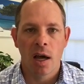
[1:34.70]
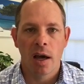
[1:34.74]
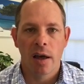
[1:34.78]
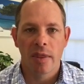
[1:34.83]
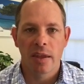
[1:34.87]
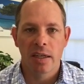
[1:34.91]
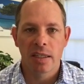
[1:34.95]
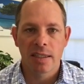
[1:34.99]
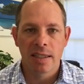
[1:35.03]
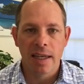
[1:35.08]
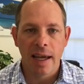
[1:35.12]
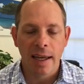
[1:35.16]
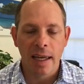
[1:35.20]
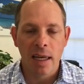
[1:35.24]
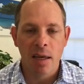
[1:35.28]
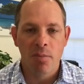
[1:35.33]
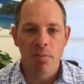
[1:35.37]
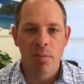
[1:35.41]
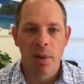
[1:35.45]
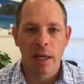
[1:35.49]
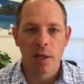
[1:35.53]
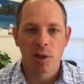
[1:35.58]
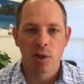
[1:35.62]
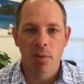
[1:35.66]
The second
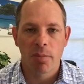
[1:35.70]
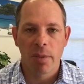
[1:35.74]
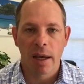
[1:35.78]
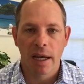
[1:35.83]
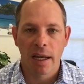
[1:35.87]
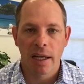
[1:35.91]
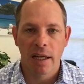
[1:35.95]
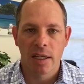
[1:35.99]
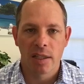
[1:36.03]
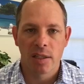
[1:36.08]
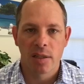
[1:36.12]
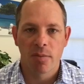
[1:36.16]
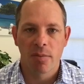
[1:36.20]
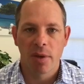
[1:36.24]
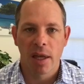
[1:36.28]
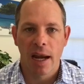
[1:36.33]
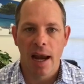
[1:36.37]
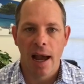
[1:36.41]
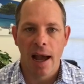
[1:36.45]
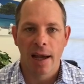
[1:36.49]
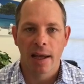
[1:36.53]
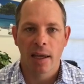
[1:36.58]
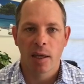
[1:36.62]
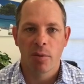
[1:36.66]
major mechanism that
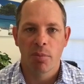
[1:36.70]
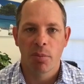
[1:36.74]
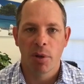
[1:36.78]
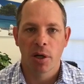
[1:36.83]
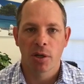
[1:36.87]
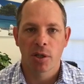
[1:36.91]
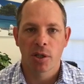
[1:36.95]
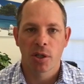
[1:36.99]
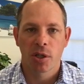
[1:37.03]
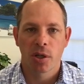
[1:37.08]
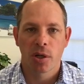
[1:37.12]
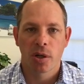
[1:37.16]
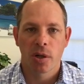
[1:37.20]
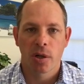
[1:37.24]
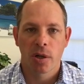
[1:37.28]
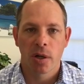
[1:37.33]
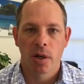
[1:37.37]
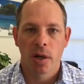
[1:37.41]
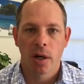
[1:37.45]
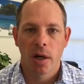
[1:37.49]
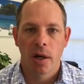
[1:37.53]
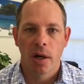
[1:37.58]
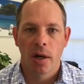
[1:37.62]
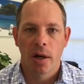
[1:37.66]
acupuncture,
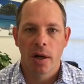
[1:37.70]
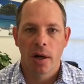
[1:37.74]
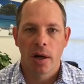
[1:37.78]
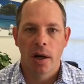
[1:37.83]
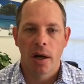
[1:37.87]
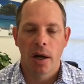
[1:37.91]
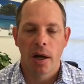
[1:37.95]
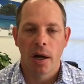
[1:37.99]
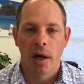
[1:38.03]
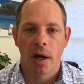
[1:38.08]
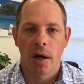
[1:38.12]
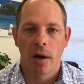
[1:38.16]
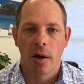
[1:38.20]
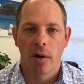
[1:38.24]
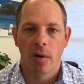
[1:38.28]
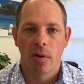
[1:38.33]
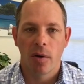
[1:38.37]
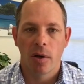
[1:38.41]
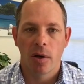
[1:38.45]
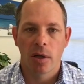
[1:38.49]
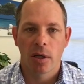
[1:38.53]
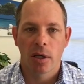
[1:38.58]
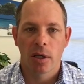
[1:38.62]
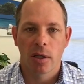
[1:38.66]

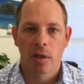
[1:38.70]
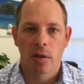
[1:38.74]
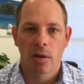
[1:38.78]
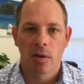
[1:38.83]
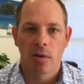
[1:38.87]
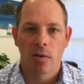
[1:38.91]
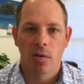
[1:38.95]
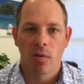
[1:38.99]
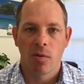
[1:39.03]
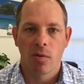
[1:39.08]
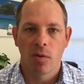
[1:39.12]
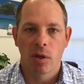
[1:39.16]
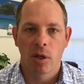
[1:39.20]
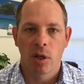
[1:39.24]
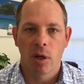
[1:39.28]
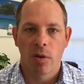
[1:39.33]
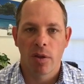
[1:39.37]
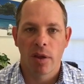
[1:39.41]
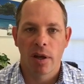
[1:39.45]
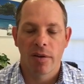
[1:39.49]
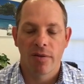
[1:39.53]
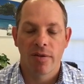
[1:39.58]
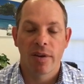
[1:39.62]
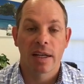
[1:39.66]

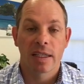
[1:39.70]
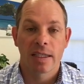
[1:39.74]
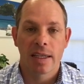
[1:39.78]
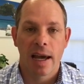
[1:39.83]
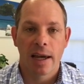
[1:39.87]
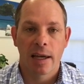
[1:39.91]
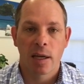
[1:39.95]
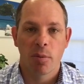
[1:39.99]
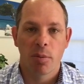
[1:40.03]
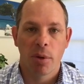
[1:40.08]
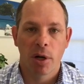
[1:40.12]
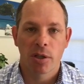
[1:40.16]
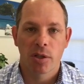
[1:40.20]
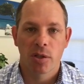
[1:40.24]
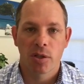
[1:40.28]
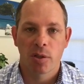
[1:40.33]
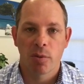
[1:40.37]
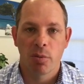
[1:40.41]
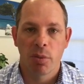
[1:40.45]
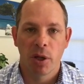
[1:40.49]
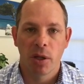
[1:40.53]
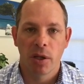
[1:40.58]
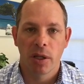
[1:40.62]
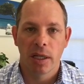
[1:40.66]
that affects acupuncture's
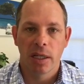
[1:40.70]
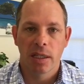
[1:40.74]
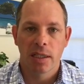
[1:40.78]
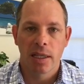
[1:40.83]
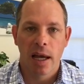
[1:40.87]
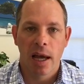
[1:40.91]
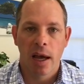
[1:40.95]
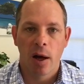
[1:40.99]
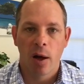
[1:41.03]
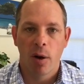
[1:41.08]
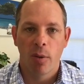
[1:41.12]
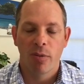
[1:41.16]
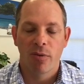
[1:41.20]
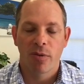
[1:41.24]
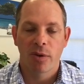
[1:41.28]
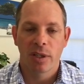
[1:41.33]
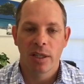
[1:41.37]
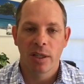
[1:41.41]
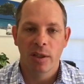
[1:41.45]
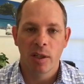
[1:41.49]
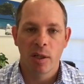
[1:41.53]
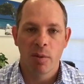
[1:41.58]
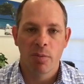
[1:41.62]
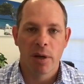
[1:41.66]
ability to help
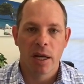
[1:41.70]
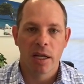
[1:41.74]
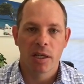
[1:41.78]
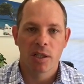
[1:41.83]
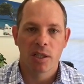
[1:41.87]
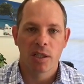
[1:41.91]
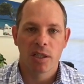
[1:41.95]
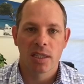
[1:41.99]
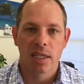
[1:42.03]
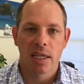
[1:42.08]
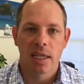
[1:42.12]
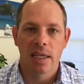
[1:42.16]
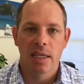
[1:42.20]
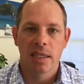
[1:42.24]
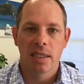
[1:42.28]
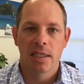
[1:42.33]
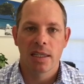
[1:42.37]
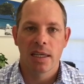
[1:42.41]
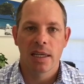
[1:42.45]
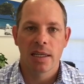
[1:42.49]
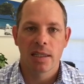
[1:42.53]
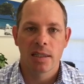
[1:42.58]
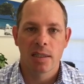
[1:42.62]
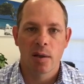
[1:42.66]
fertility patients
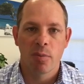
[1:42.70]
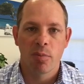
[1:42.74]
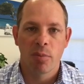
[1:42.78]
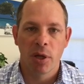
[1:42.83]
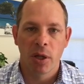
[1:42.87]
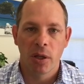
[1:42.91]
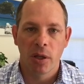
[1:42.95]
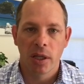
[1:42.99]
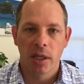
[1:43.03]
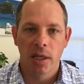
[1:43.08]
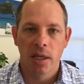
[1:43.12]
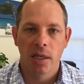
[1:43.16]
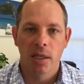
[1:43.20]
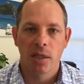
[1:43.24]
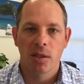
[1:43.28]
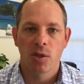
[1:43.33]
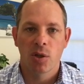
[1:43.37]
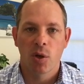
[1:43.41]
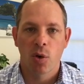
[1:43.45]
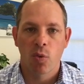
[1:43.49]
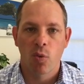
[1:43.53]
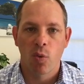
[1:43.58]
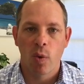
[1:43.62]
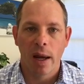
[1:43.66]
is its ability
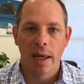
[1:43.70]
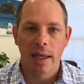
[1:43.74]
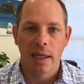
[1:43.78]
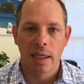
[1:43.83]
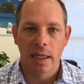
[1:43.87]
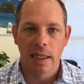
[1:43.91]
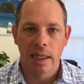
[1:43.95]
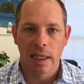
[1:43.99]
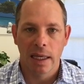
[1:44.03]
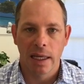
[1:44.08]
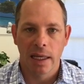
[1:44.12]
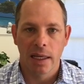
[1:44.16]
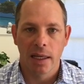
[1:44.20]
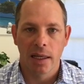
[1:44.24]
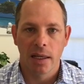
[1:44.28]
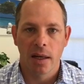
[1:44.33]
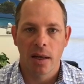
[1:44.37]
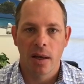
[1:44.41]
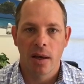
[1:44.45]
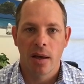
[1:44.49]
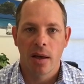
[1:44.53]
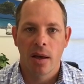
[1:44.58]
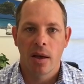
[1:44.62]
to regulate